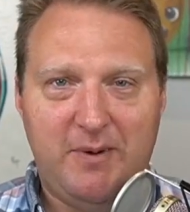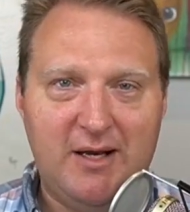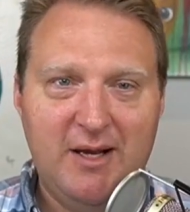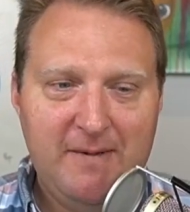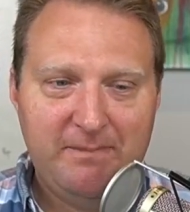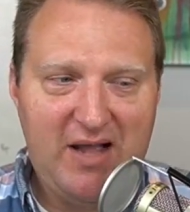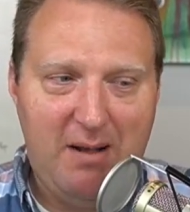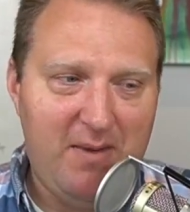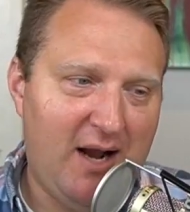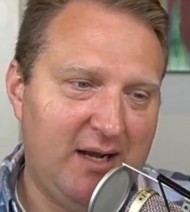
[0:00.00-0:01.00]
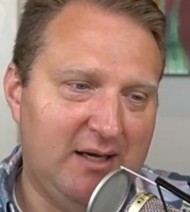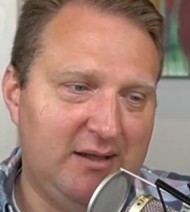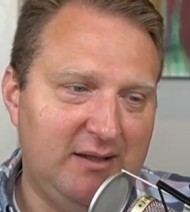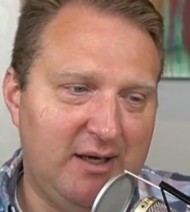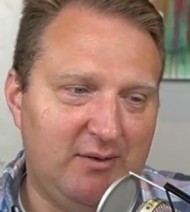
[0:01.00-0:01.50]
but I'm not
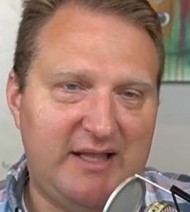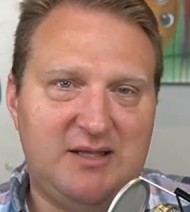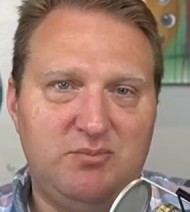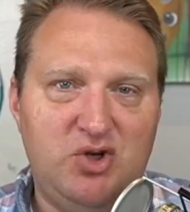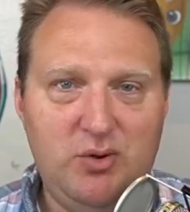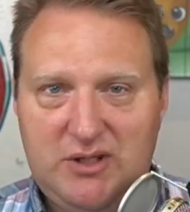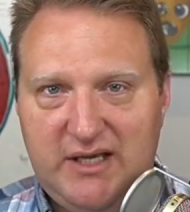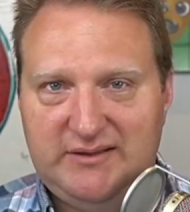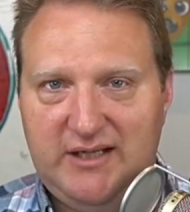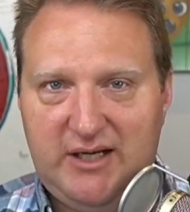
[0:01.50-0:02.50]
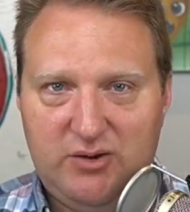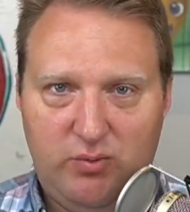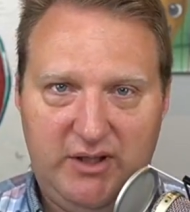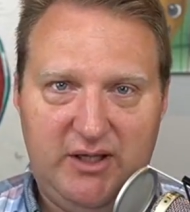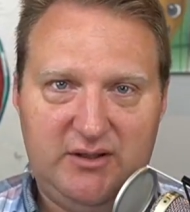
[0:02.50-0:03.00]
gonna you know let them do things that
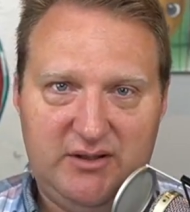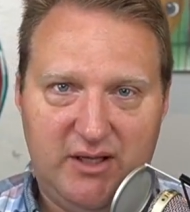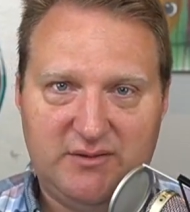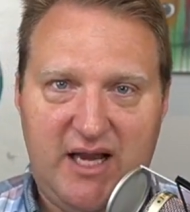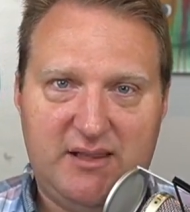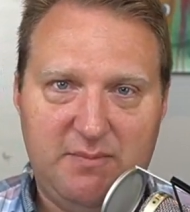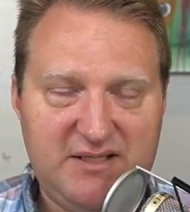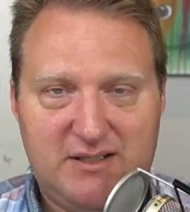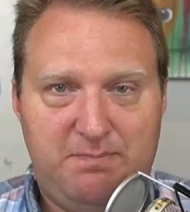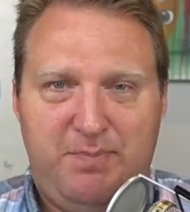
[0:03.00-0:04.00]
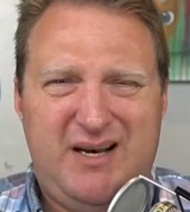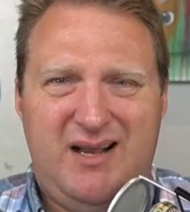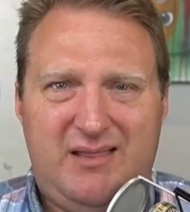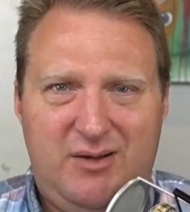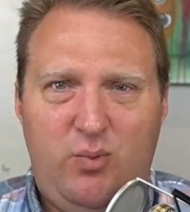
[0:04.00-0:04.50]
could really you know tank the business. But
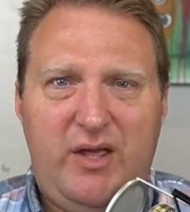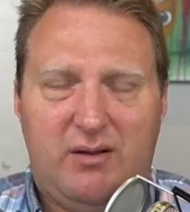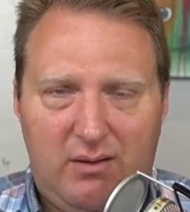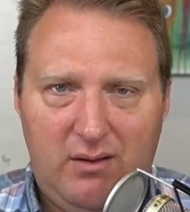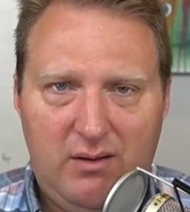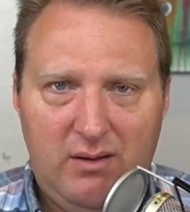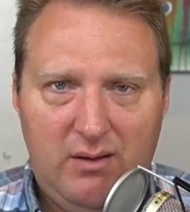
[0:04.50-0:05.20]
nothing will.